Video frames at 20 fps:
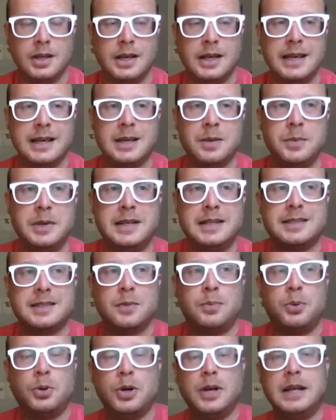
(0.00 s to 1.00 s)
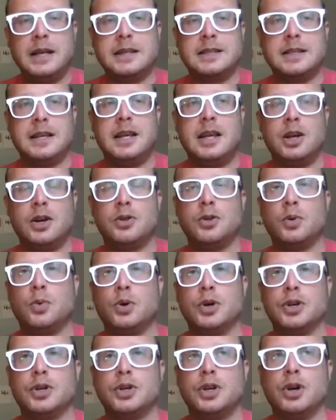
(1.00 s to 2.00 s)
It can be disappointing to hear the
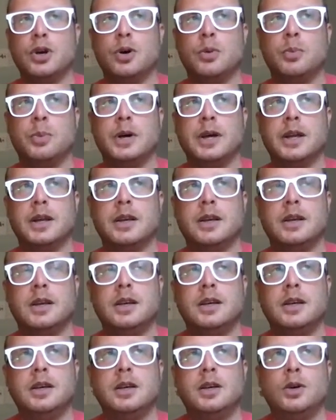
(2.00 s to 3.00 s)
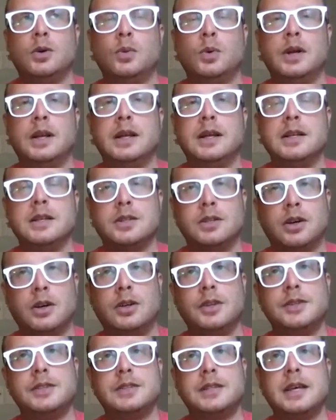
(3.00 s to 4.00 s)
word no, but when an
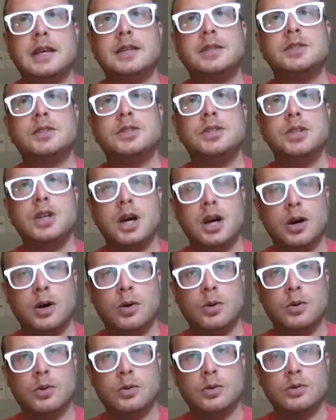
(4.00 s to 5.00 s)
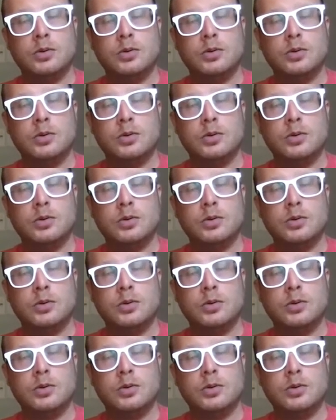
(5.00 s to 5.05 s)
adult says no,